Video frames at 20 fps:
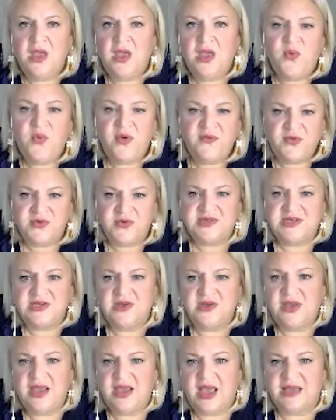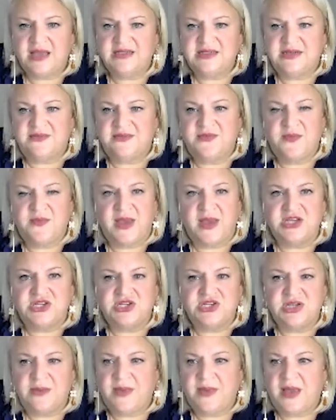We've also added
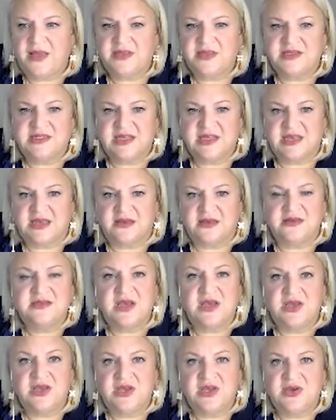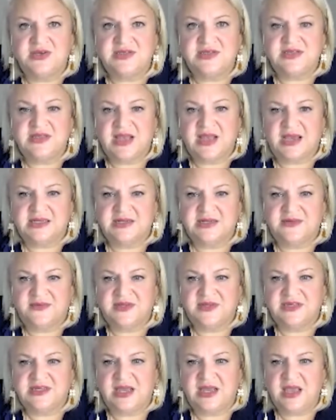information about the skills that are used in the
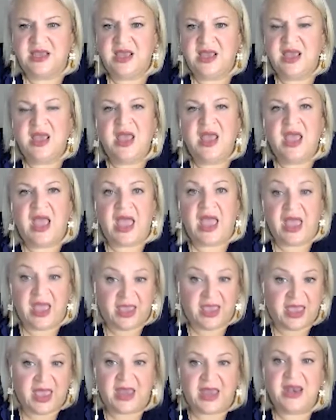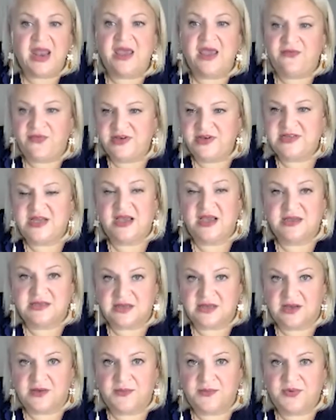activity. Again, everyday
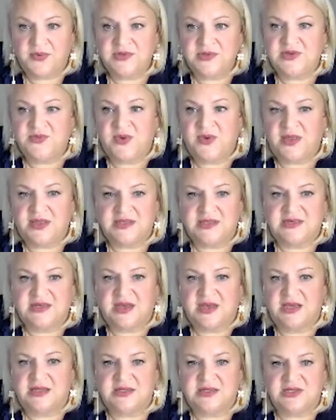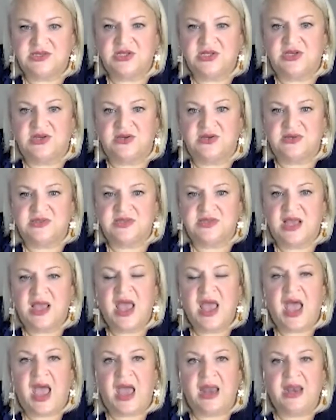examples of where the science is used,
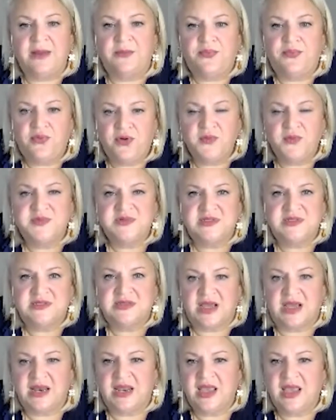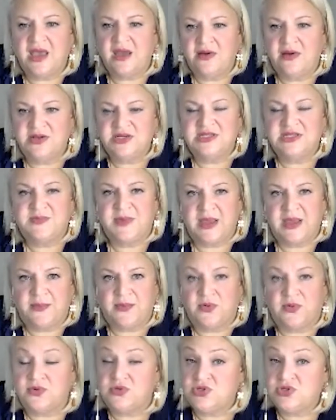and it prompts and encourages
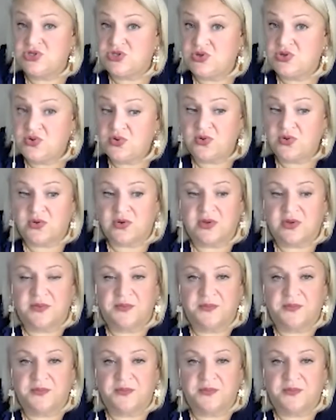people to talk.